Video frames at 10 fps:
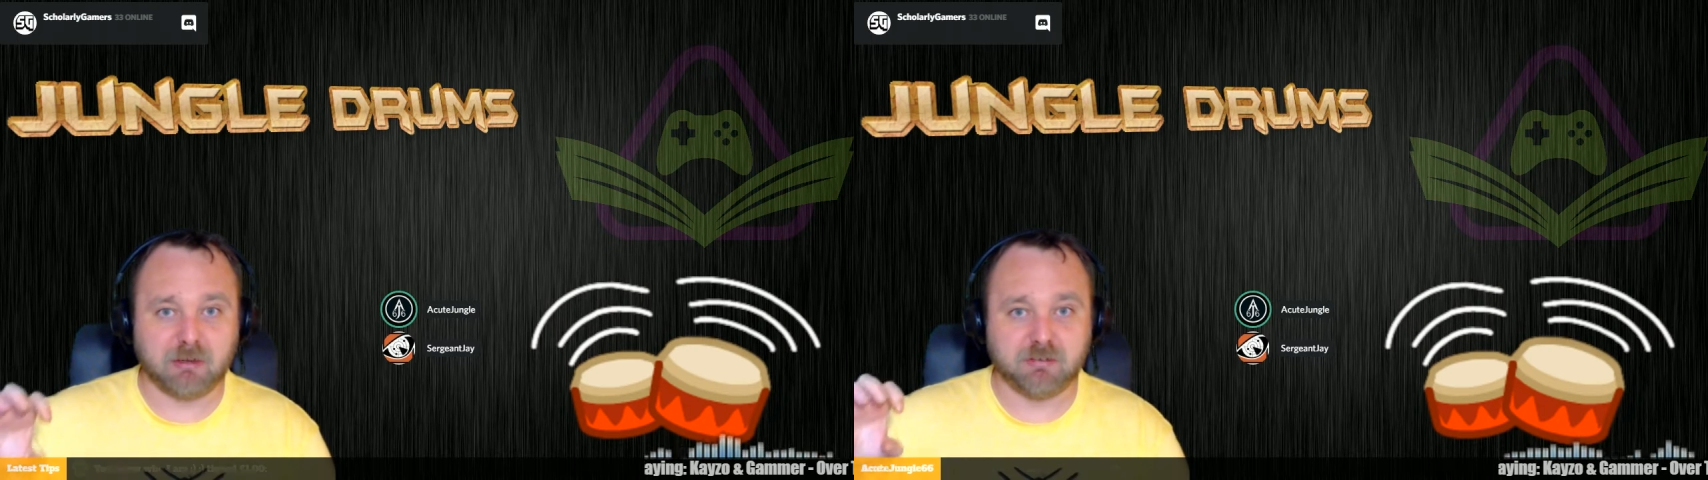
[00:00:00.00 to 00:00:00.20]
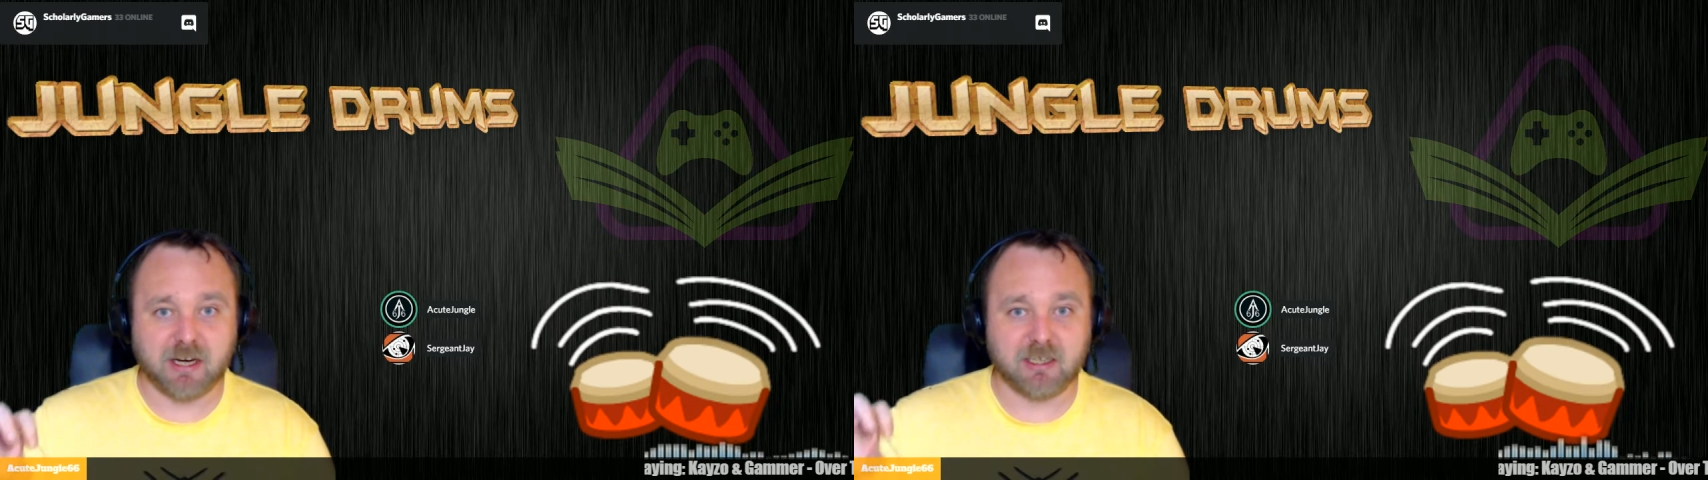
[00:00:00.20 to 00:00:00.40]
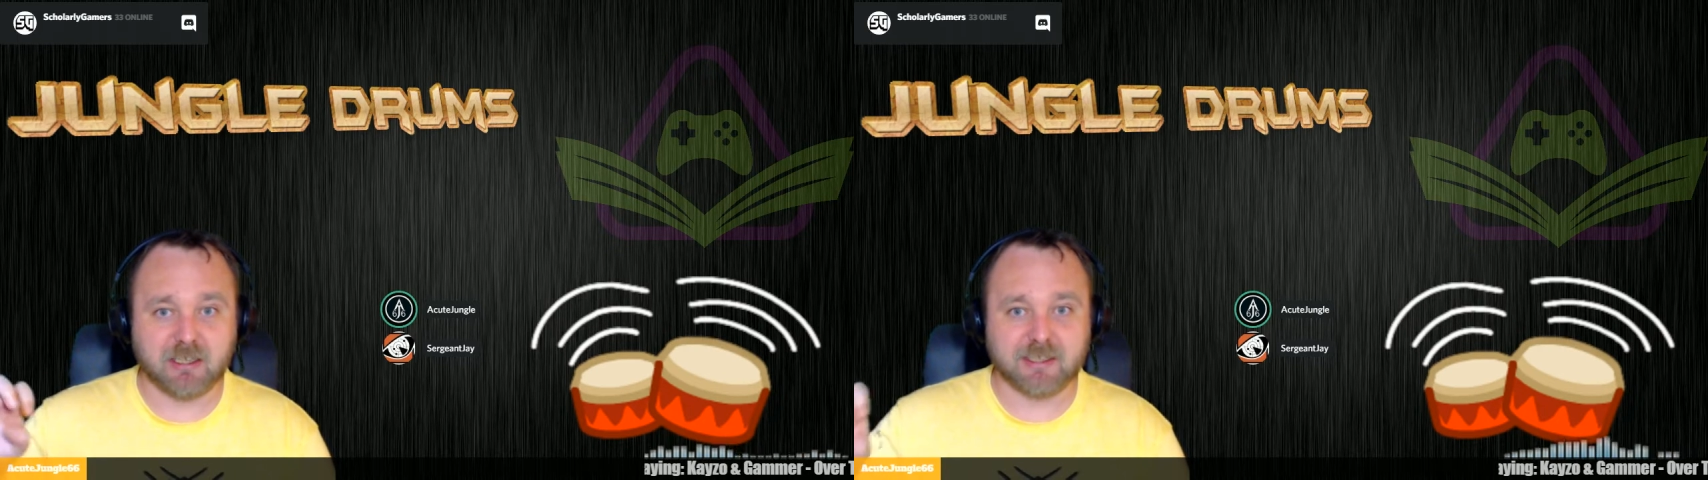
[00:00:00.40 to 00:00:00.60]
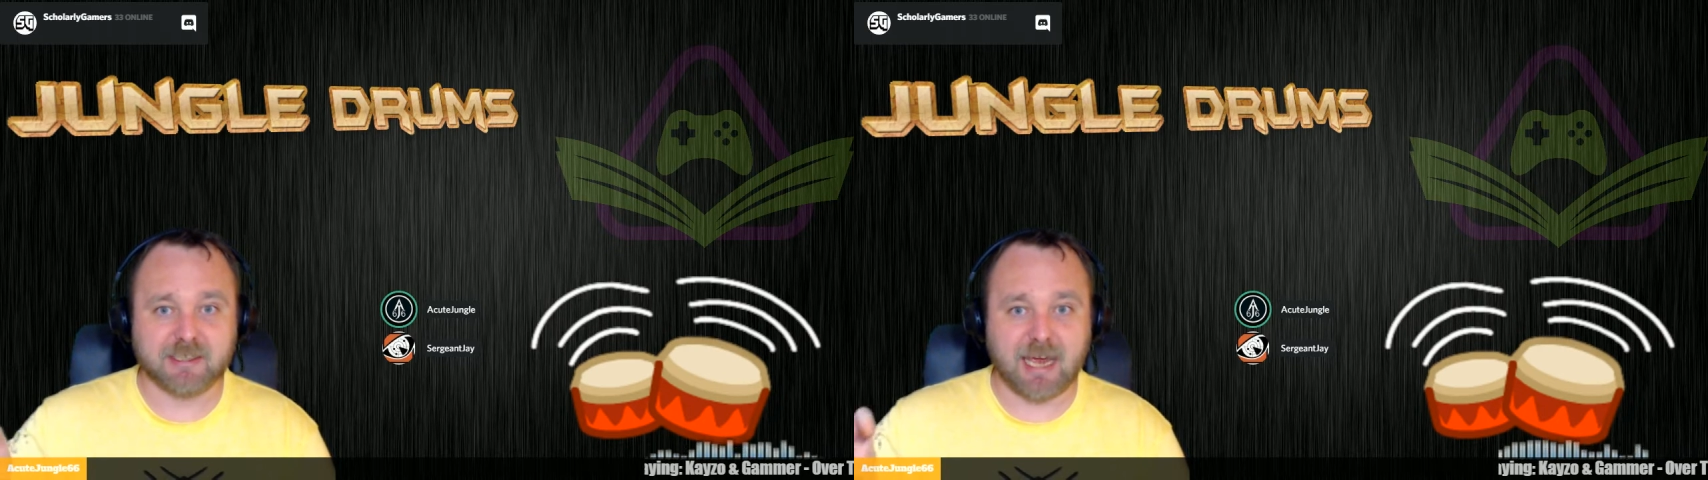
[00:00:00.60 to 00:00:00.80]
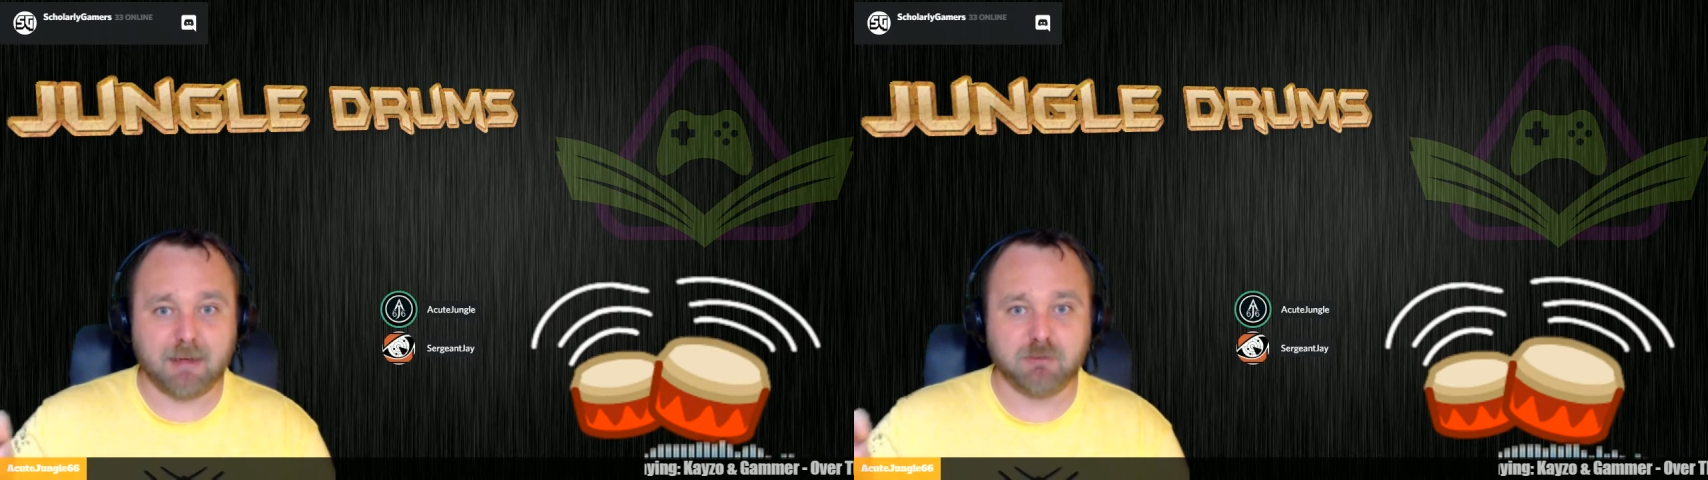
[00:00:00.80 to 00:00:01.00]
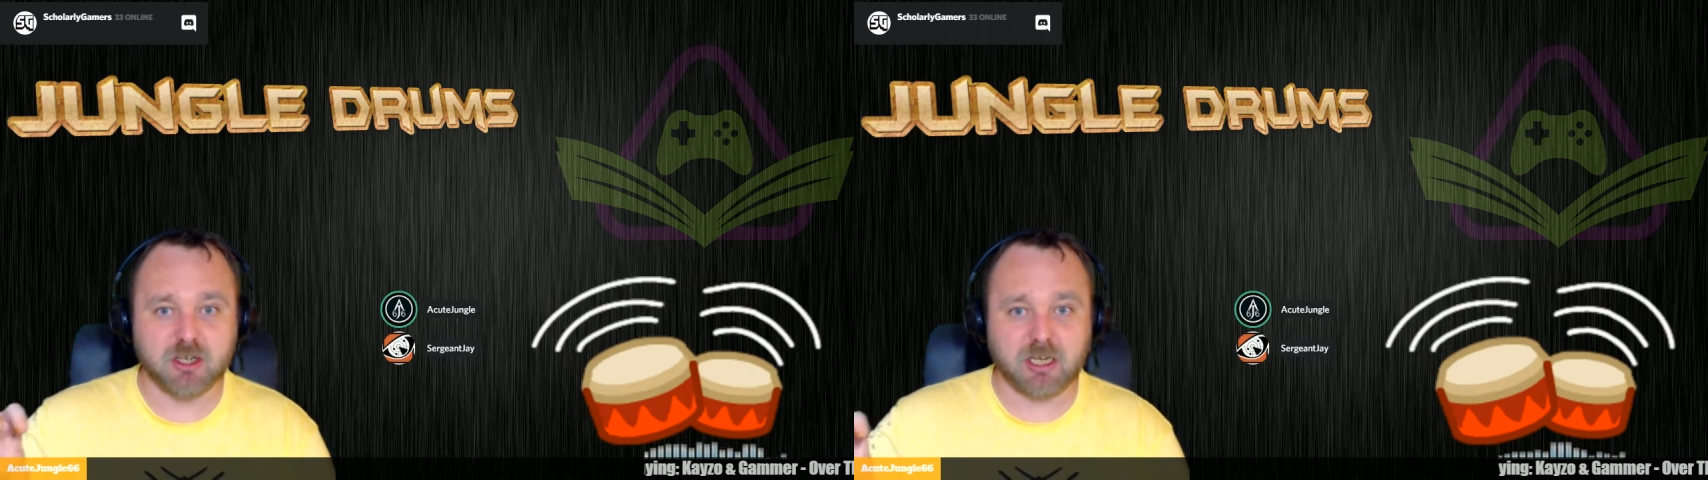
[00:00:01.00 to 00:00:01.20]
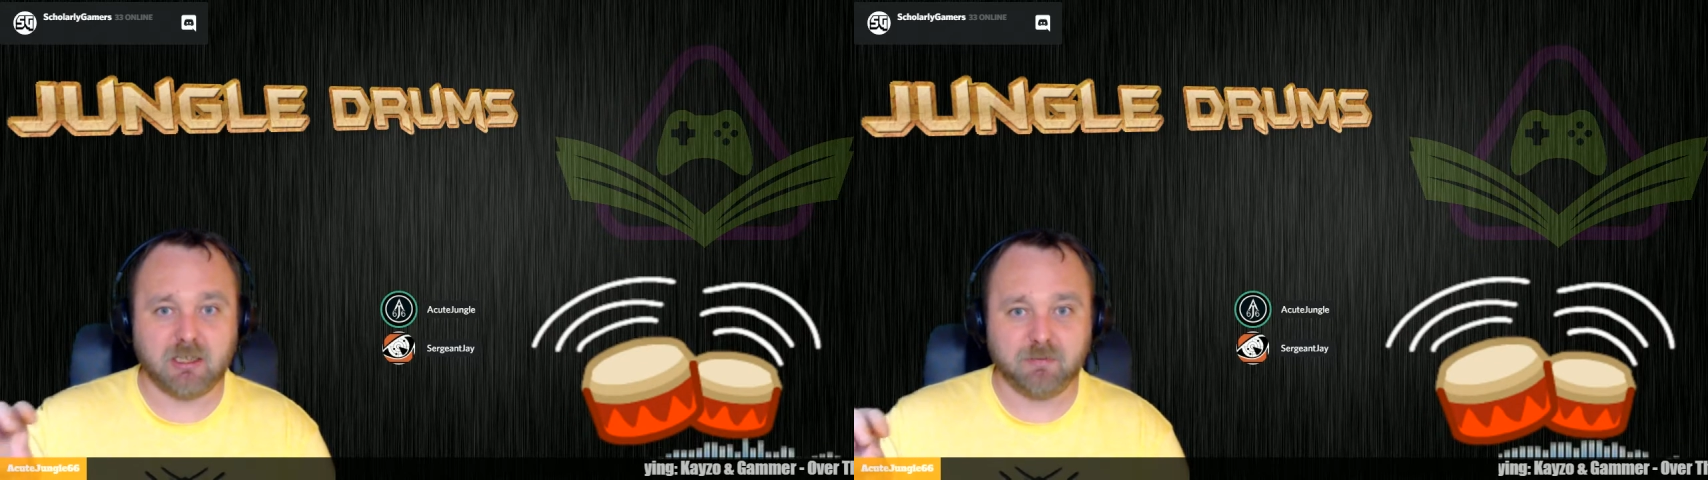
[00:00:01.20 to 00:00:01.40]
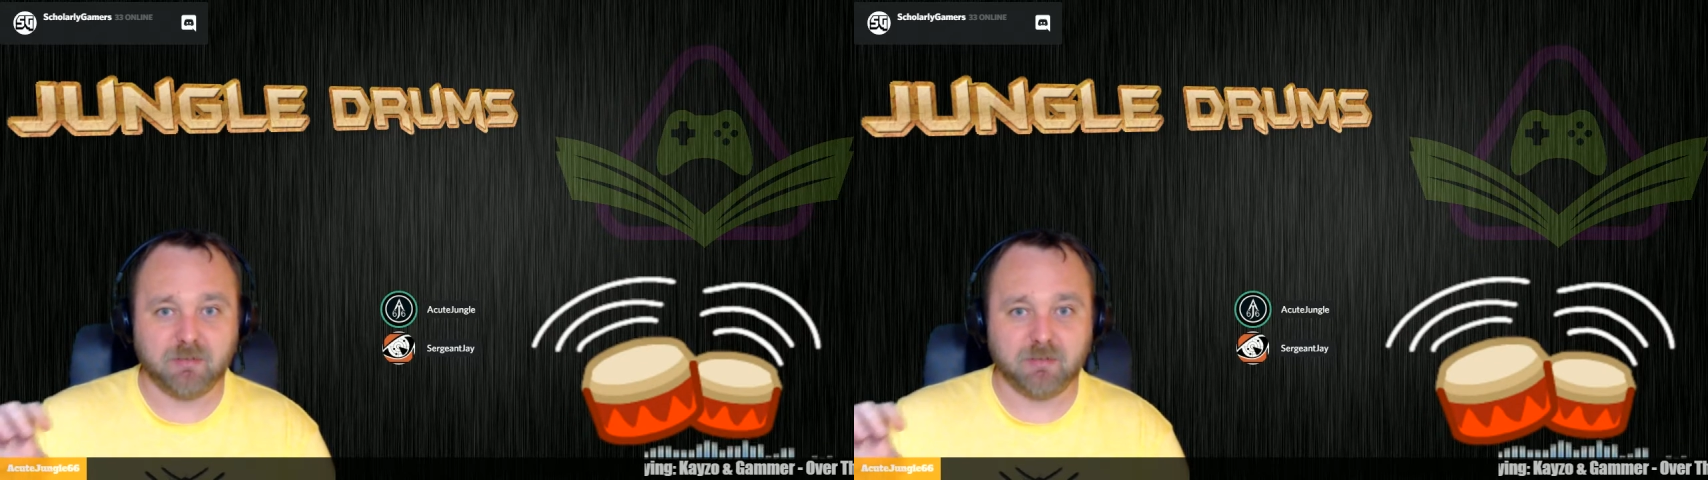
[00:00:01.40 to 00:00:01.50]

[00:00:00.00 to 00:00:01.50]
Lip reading: final exam, Jay?